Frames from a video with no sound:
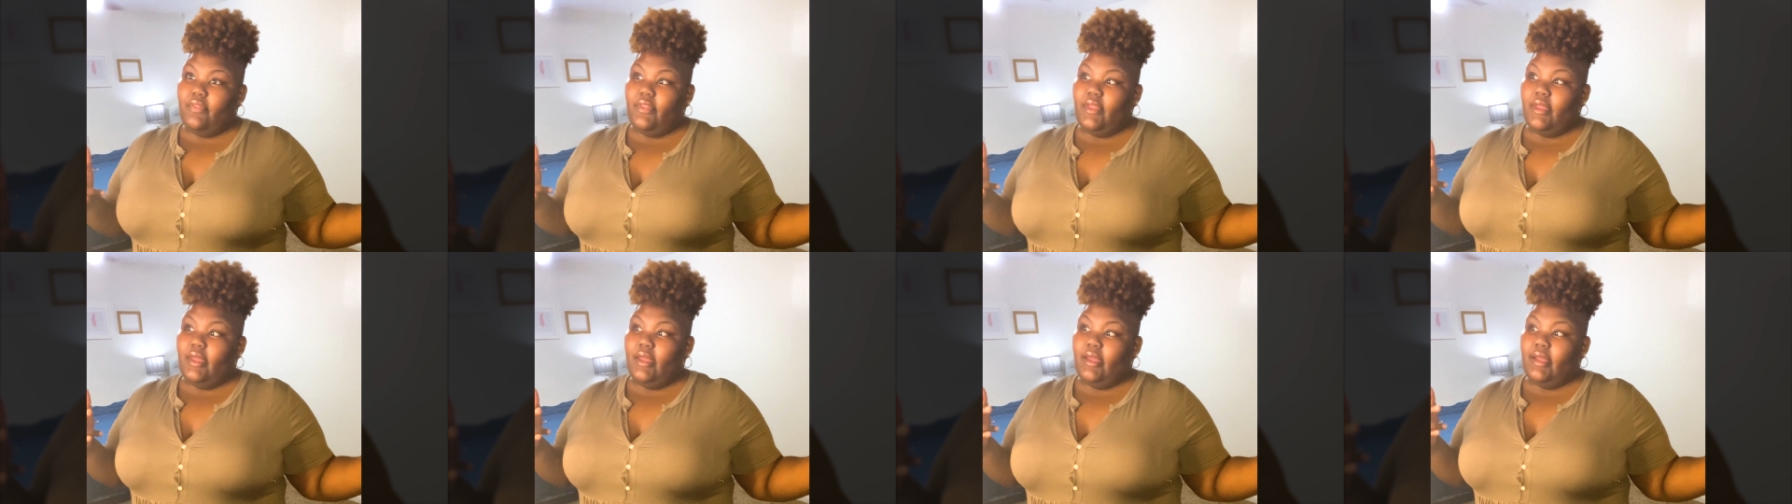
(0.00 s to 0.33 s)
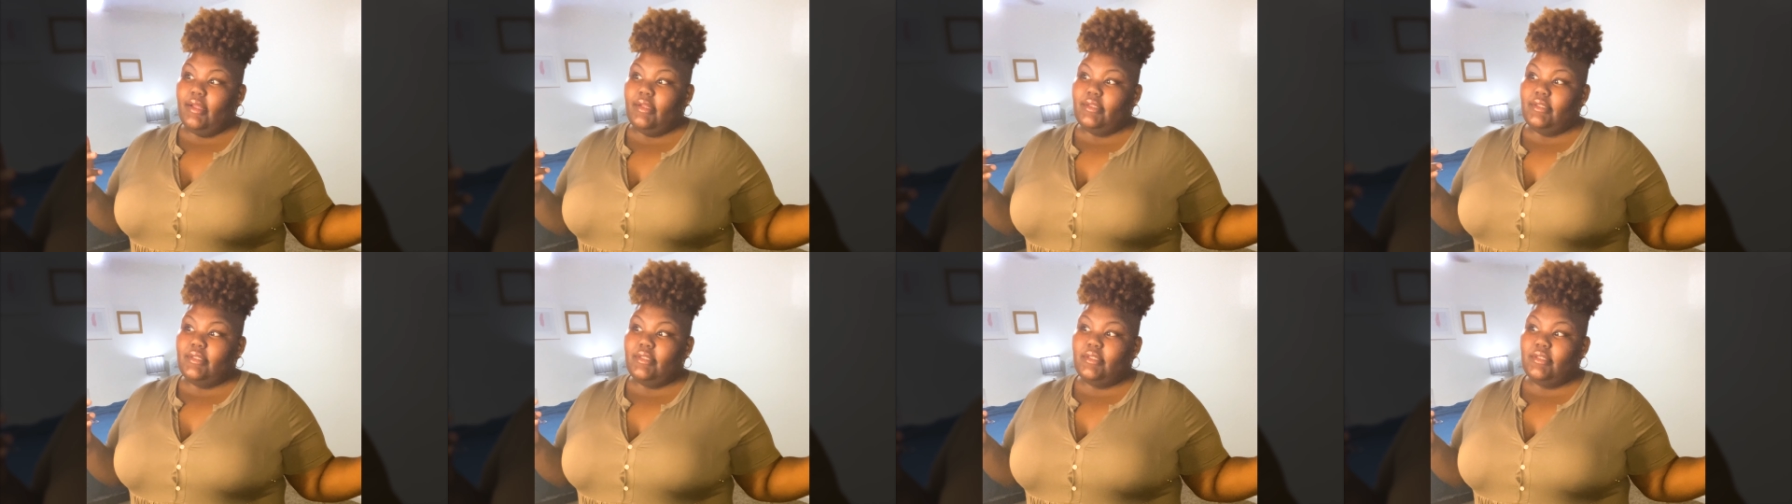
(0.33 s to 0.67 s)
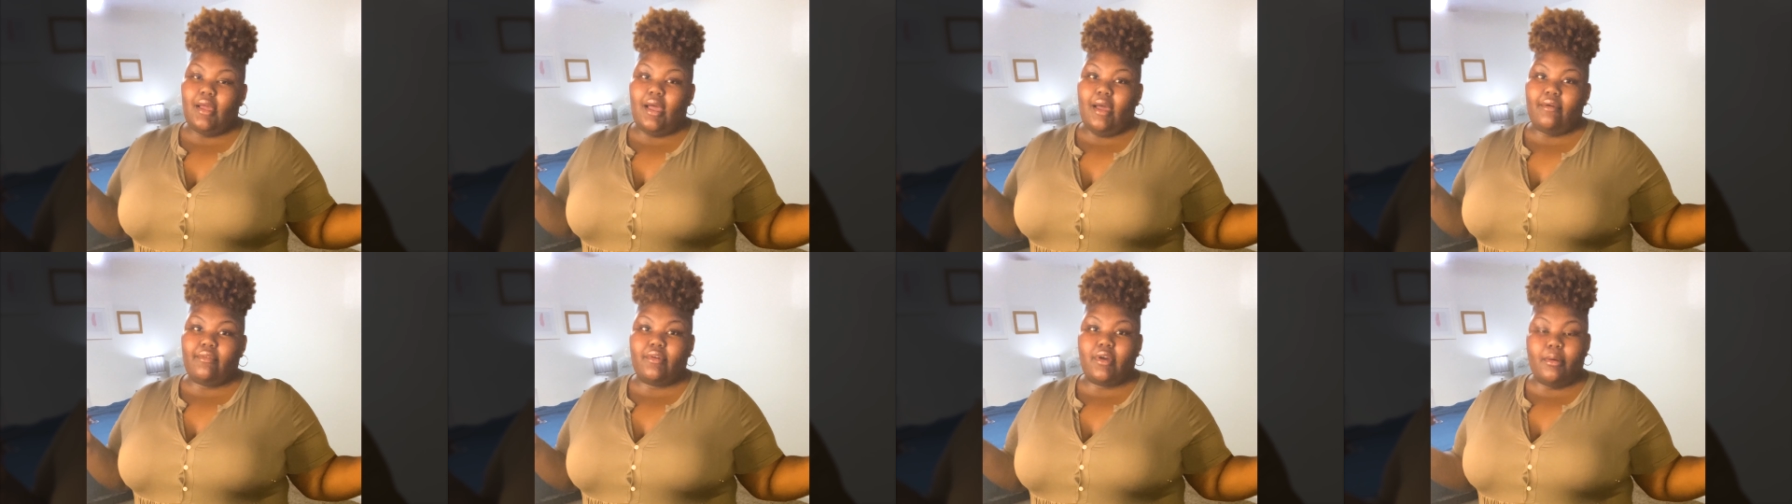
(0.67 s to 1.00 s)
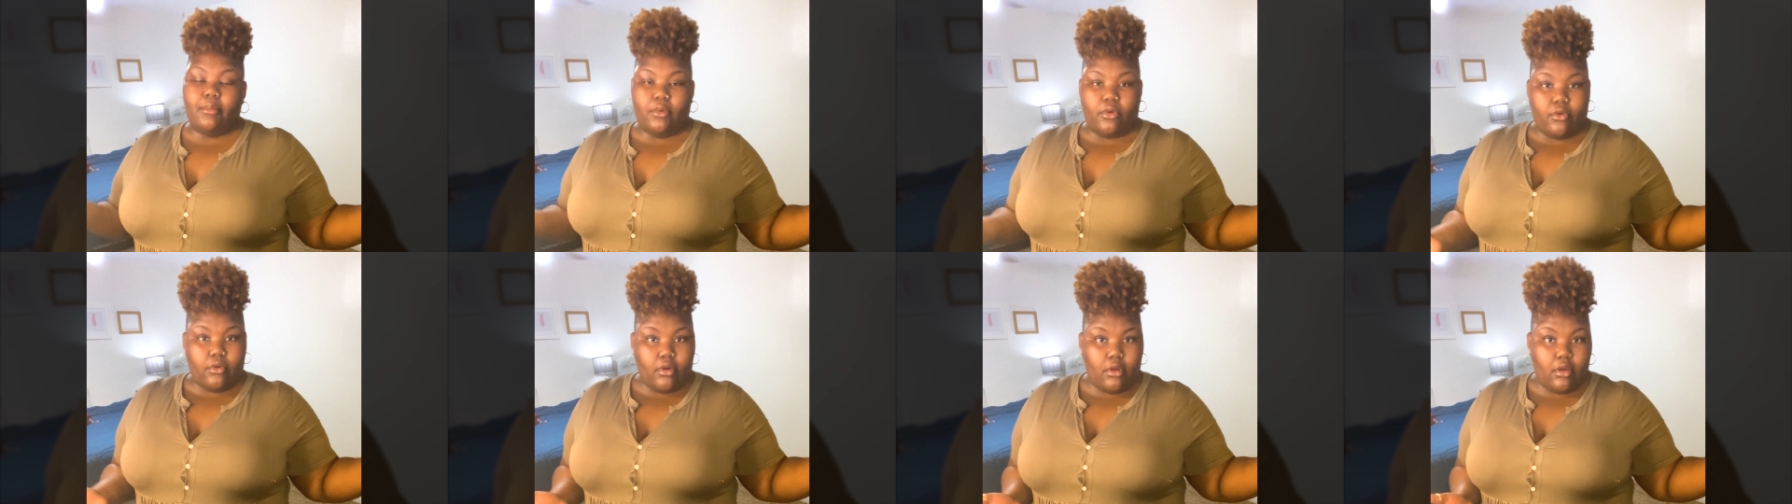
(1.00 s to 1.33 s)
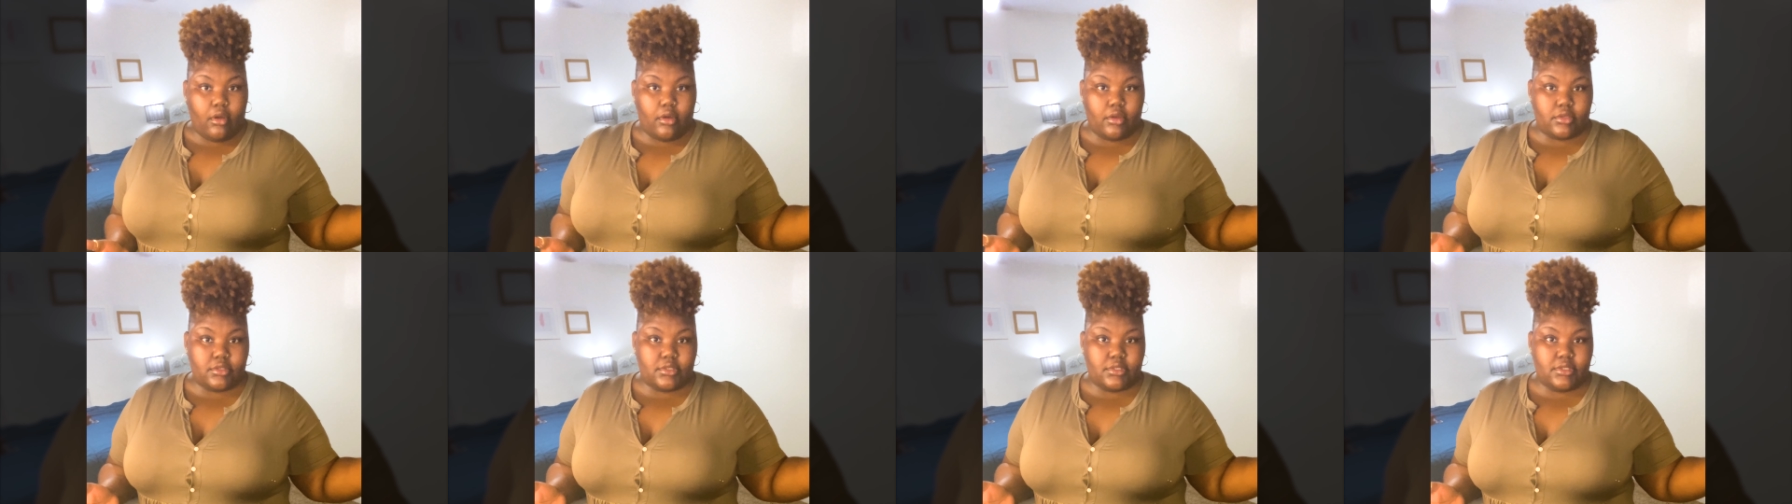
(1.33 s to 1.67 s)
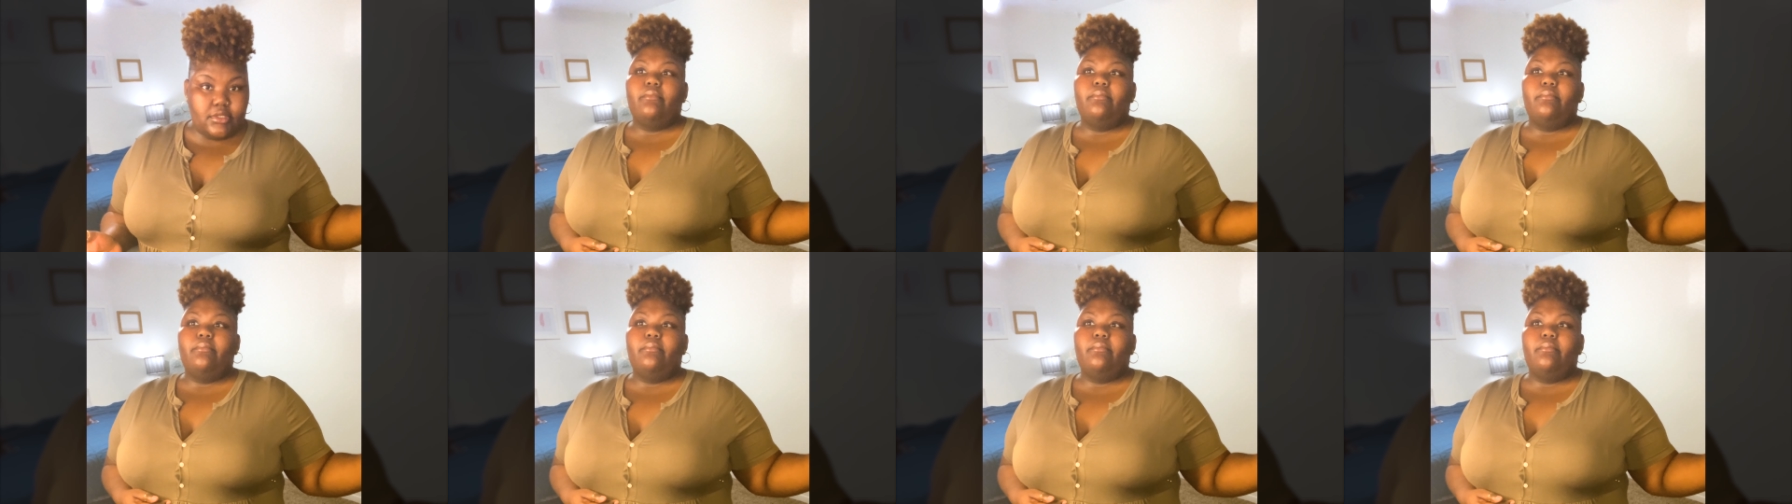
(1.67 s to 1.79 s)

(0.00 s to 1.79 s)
that I've come across.